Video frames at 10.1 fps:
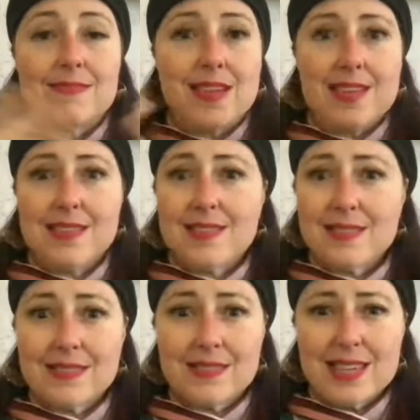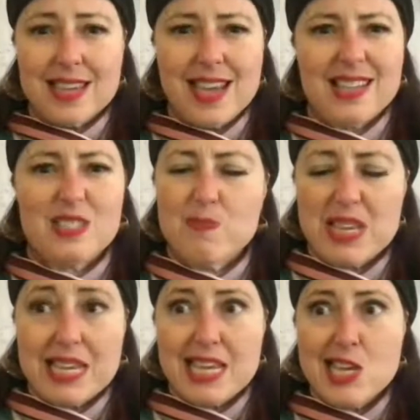like
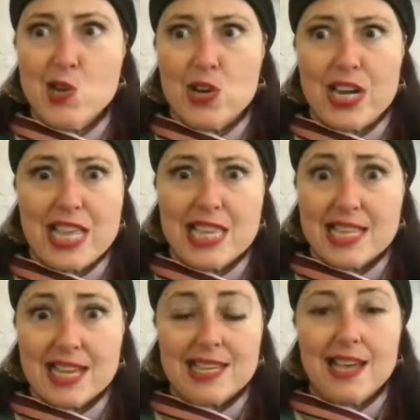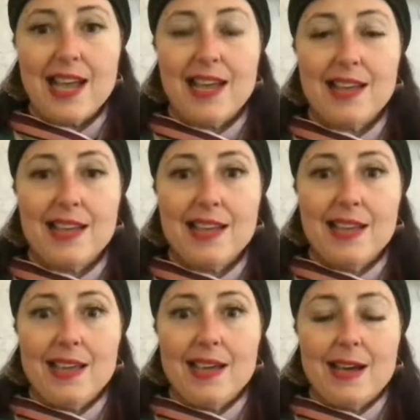ESP or anything like that.
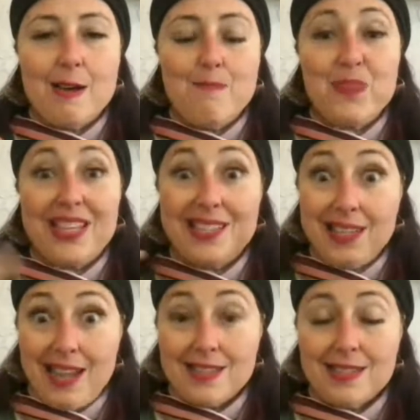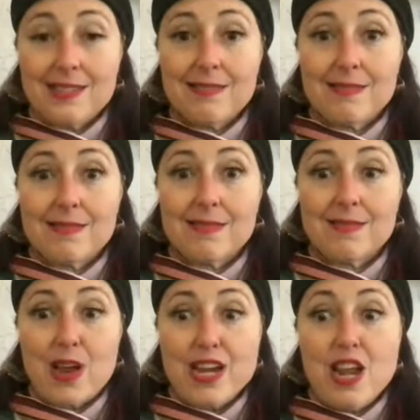Um, scent,
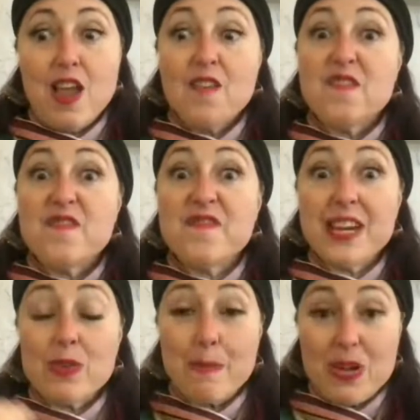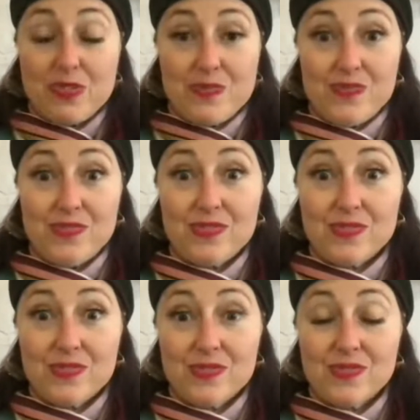right?
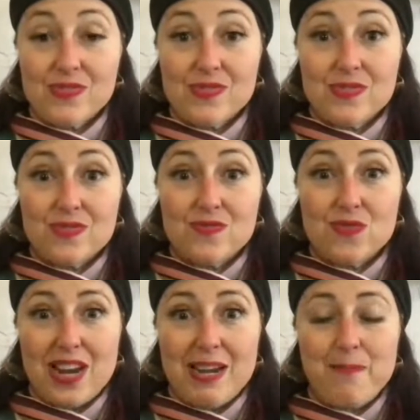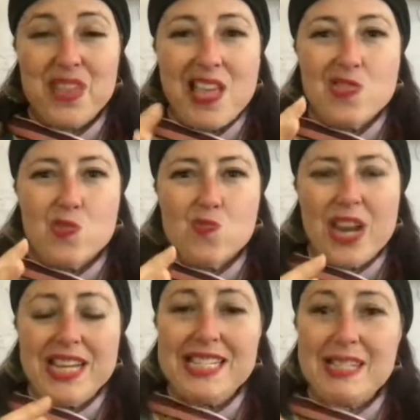Pheromones, right? The
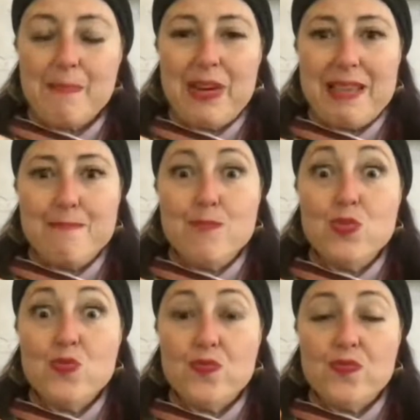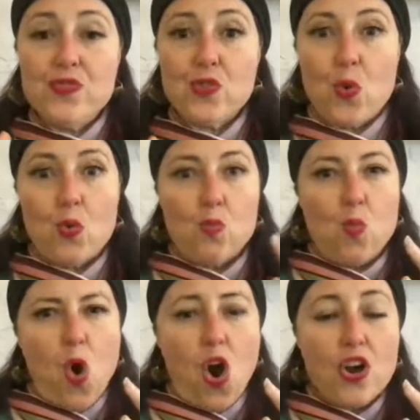way somebody moves or
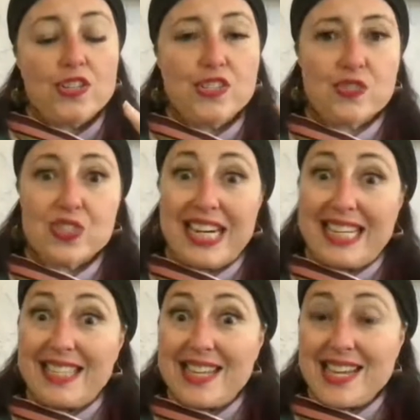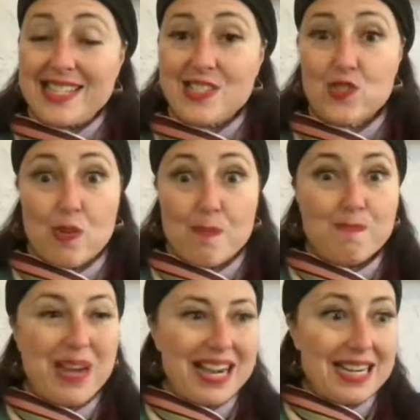walks or a glance or
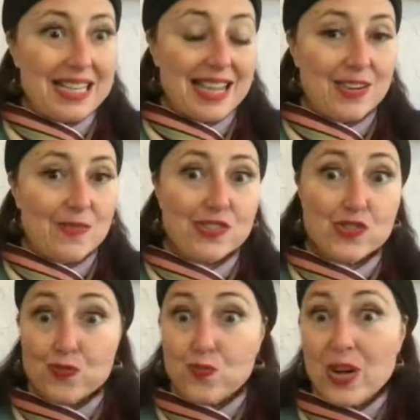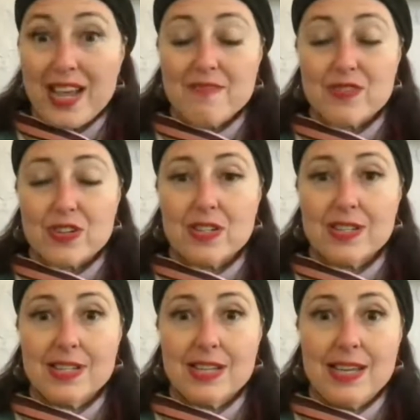body language or whatever